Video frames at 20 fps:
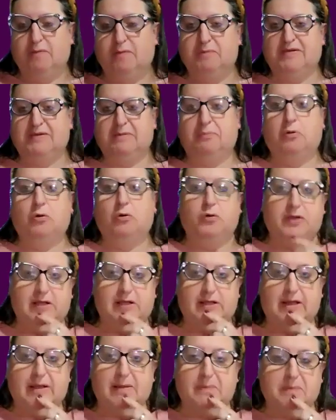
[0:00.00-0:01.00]

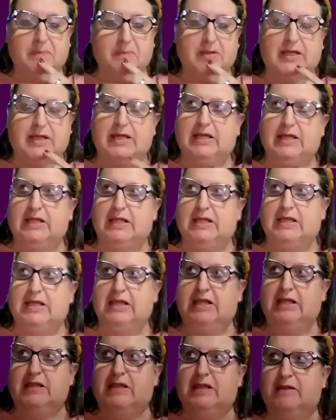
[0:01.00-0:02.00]
supporting them
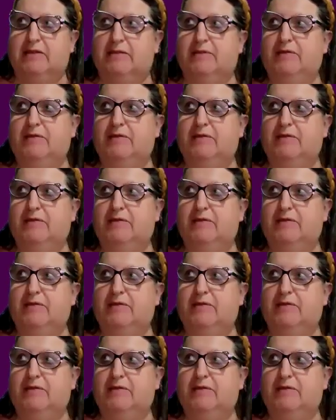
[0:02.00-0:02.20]
in